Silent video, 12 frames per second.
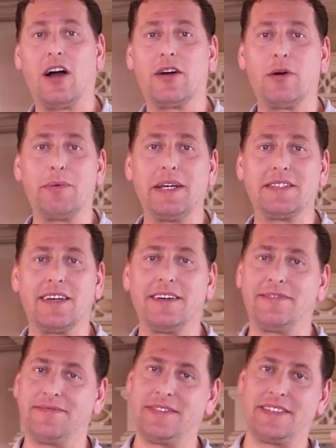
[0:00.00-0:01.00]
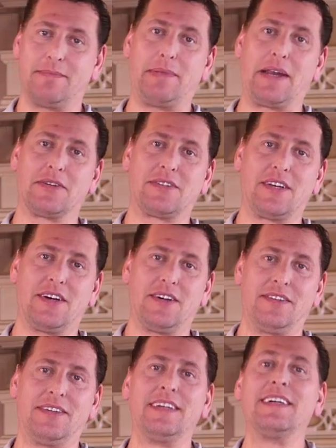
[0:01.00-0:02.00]
taco pizza, better
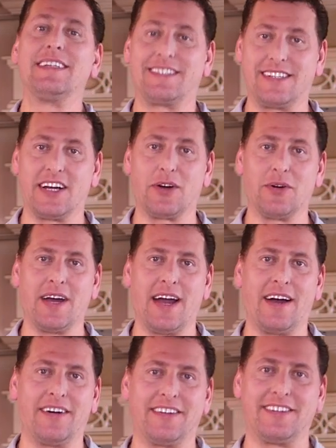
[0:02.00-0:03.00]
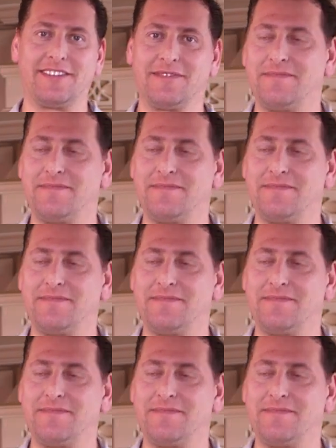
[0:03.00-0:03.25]
still, stick around.